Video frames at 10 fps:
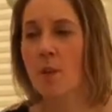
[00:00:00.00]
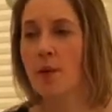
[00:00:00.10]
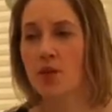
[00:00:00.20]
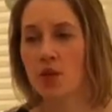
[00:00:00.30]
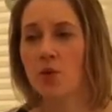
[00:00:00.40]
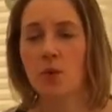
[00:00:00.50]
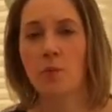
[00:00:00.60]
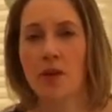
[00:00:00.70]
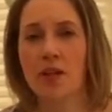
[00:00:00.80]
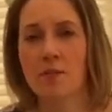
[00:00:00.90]
but you will
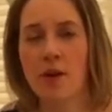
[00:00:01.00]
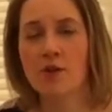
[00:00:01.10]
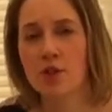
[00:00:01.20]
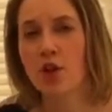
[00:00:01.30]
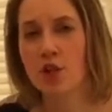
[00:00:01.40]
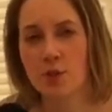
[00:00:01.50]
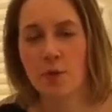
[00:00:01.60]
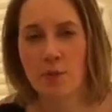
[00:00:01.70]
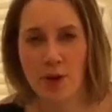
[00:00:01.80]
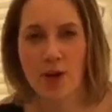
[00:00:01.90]
be the most
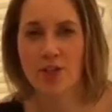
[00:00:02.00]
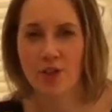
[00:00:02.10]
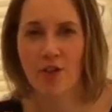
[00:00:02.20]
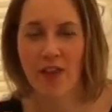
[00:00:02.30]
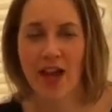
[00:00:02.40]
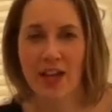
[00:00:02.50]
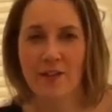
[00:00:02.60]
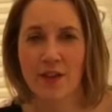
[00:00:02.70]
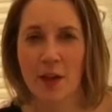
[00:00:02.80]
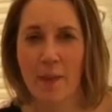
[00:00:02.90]
knowledgeable person on that
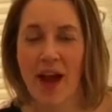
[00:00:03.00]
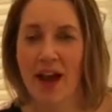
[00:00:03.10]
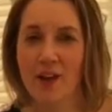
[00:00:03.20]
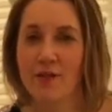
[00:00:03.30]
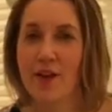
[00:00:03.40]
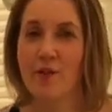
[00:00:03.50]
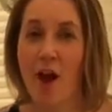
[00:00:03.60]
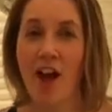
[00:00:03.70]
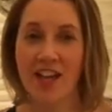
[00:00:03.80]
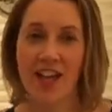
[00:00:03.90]
evening about aloe vera,
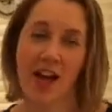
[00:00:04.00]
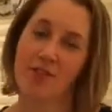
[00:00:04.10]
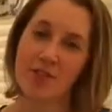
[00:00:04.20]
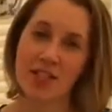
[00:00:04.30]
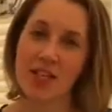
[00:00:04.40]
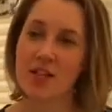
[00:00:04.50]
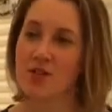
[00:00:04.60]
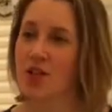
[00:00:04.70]
I can guarantee you.